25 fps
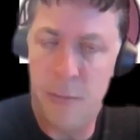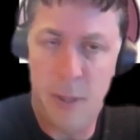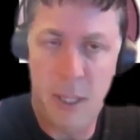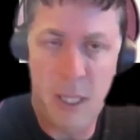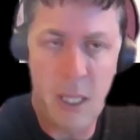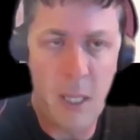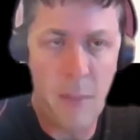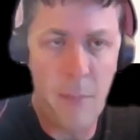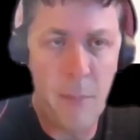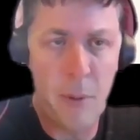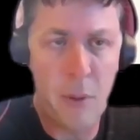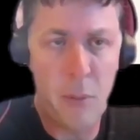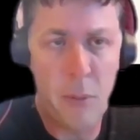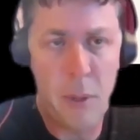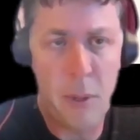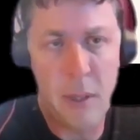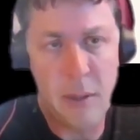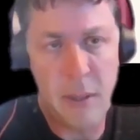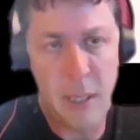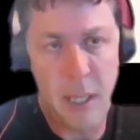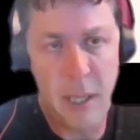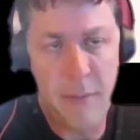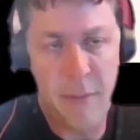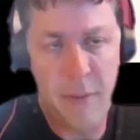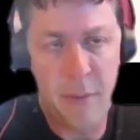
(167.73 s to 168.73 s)
linking between
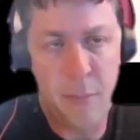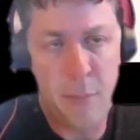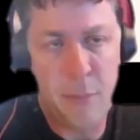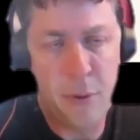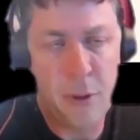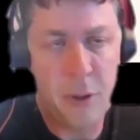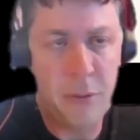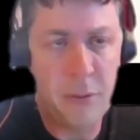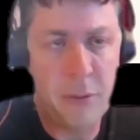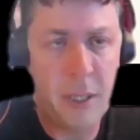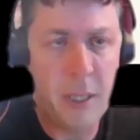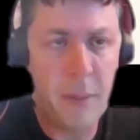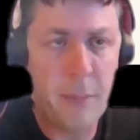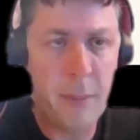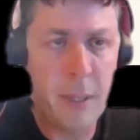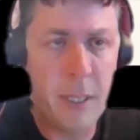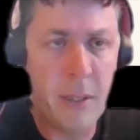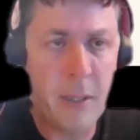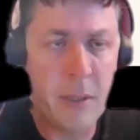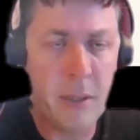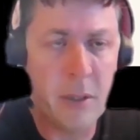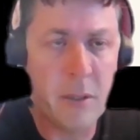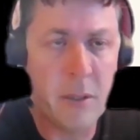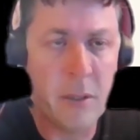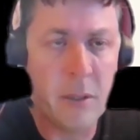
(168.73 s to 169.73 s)
dev and prod
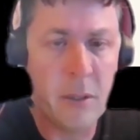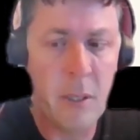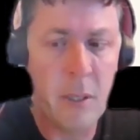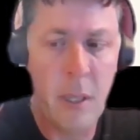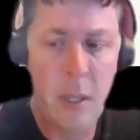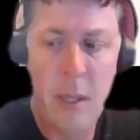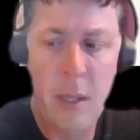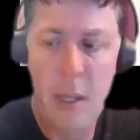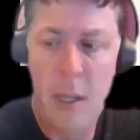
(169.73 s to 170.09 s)
databases.